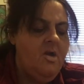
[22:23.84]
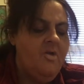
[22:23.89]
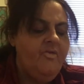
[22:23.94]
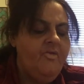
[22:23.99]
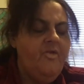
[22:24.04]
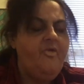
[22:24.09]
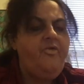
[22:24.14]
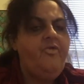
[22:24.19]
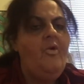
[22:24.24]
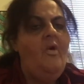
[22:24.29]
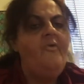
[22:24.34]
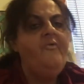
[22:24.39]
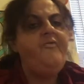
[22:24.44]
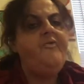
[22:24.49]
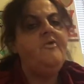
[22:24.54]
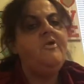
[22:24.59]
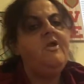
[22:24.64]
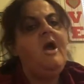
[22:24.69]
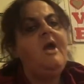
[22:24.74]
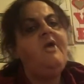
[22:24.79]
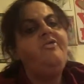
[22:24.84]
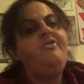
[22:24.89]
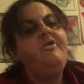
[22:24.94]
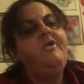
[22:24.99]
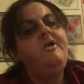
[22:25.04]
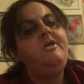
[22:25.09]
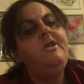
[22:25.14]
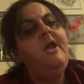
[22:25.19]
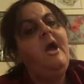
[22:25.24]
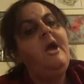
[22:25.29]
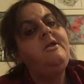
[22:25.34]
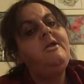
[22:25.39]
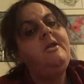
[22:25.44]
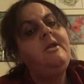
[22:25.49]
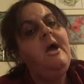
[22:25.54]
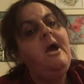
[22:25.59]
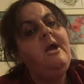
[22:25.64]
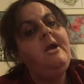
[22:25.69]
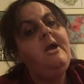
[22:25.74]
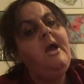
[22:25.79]
This sold for
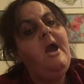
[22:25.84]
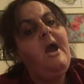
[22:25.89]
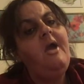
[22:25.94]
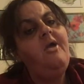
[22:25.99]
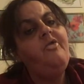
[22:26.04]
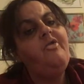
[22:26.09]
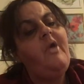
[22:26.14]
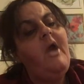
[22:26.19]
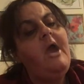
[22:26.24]
$19.99, guys.